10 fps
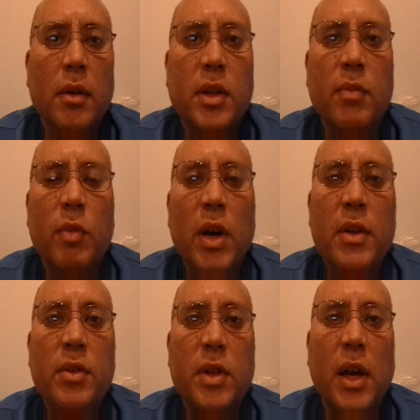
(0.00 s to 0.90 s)
That
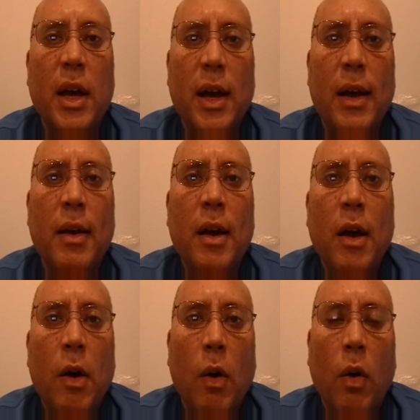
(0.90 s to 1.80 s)
runs uh,
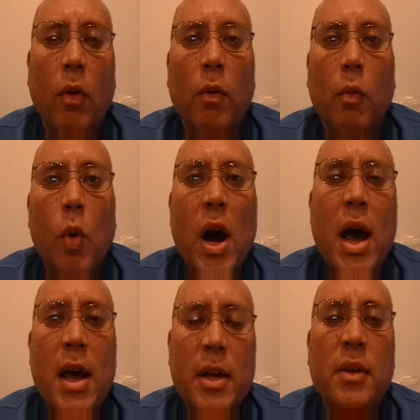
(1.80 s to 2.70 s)

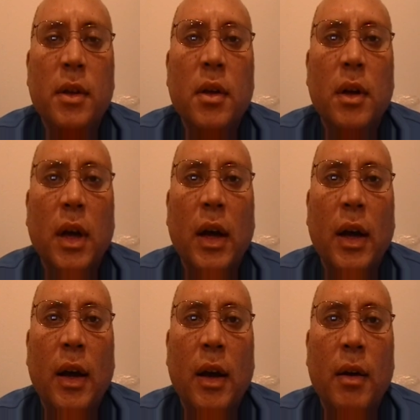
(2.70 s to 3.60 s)
wine
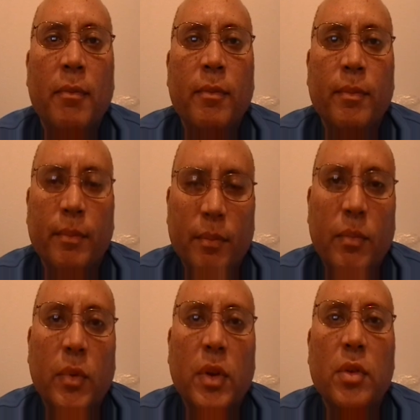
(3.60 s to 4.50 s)
um,
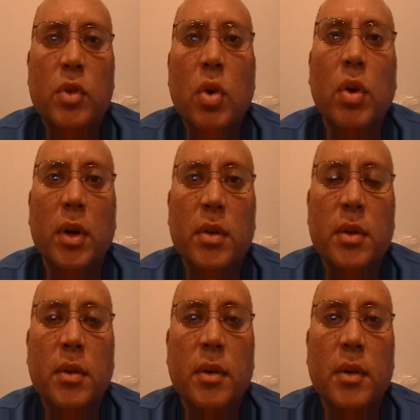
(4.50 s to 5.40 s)

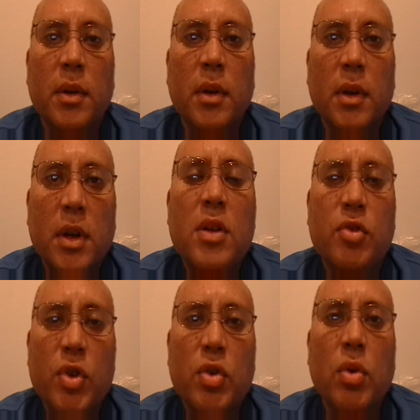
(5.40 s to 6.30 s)
tours
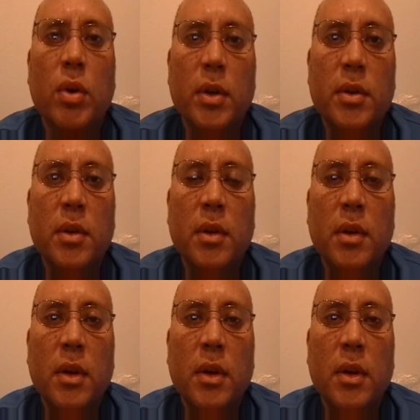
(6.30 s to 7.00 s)
country tours.